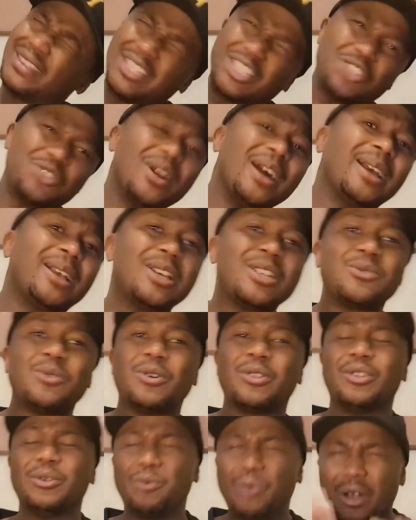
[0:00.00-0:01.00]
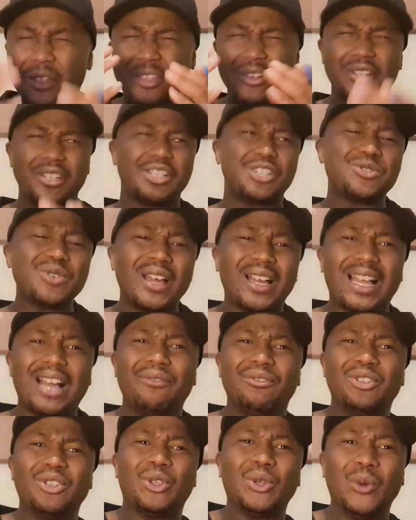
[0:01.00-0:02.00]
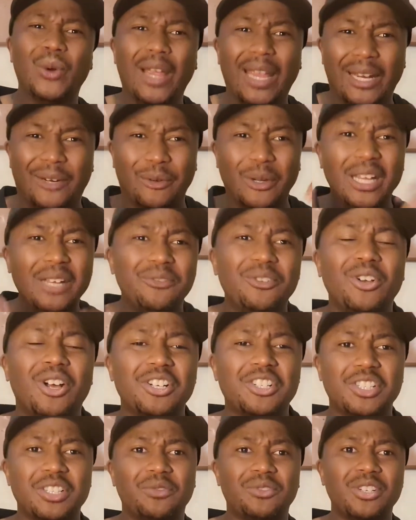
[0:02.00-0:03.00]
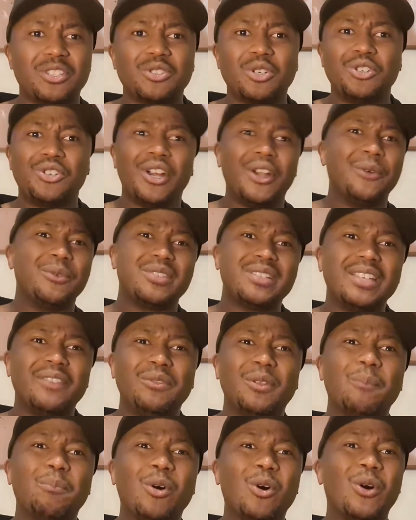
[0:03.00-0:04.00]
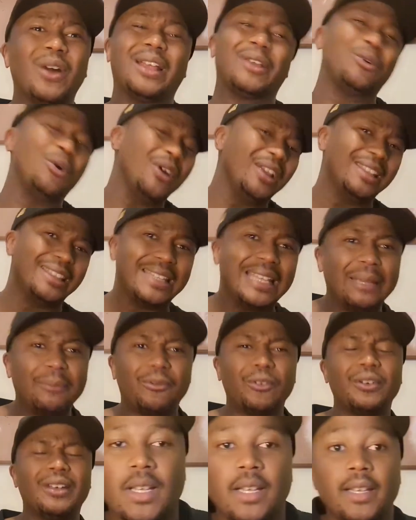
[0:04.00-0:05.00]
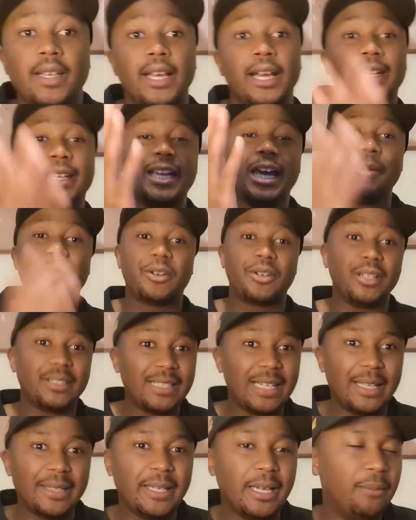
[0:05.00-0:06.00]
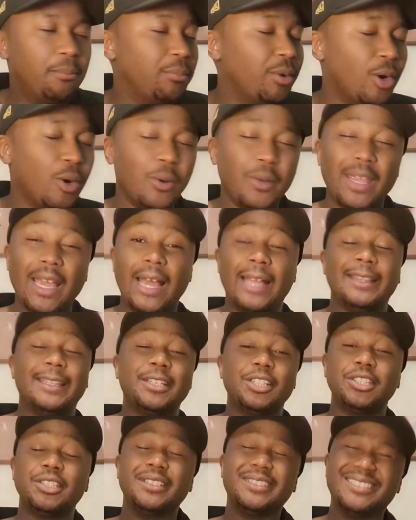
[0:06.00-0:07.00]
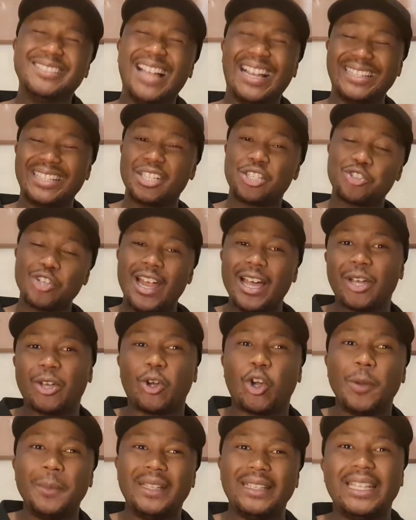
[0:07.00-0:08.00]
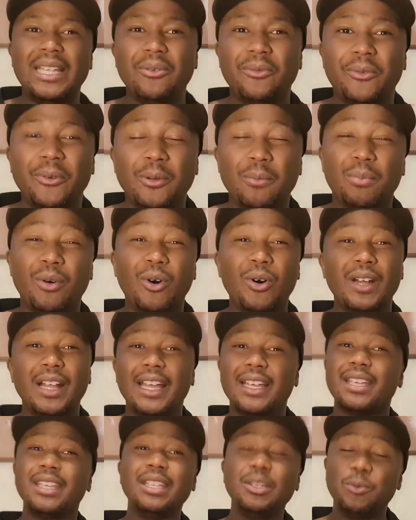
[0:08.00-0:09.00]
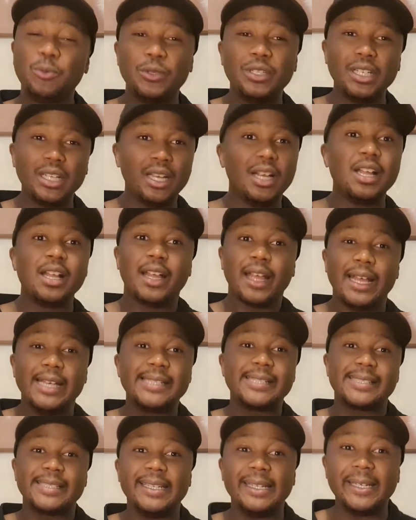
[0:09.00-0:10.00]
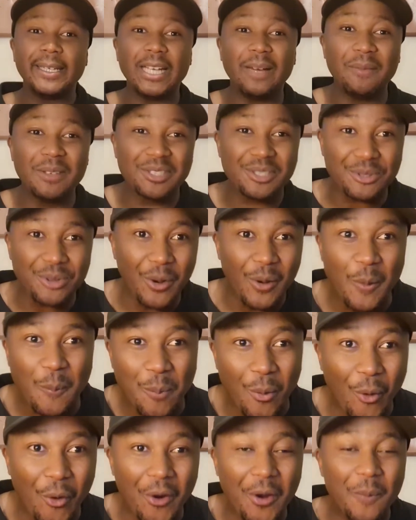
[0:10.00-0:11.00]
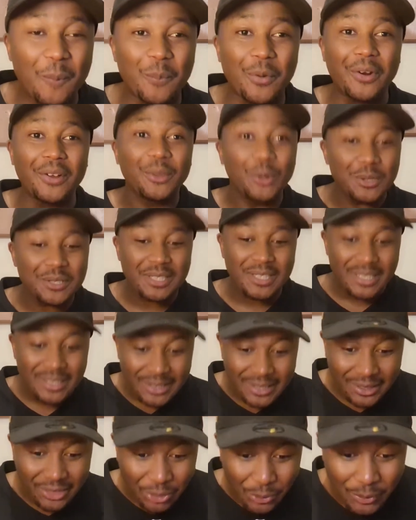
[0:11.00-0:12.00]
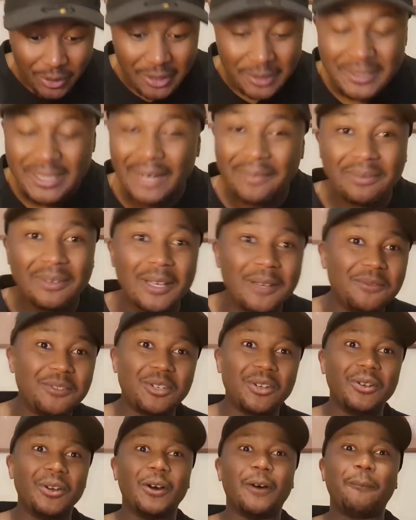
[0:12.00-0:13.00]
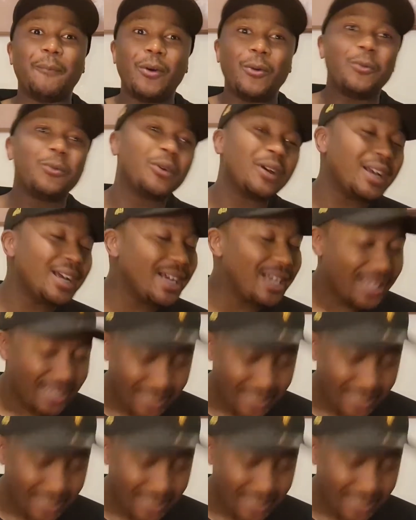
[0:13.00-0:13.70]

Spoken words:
the striker as well, rather than the striker having to do a graveyard shift, they're all trying to receive the ball and going deep for, like, yeah, the camera cut out then, but yeah, the striker coming deep for the ball, like, and CDM is so important, bro. Those are the three objectives, you know. But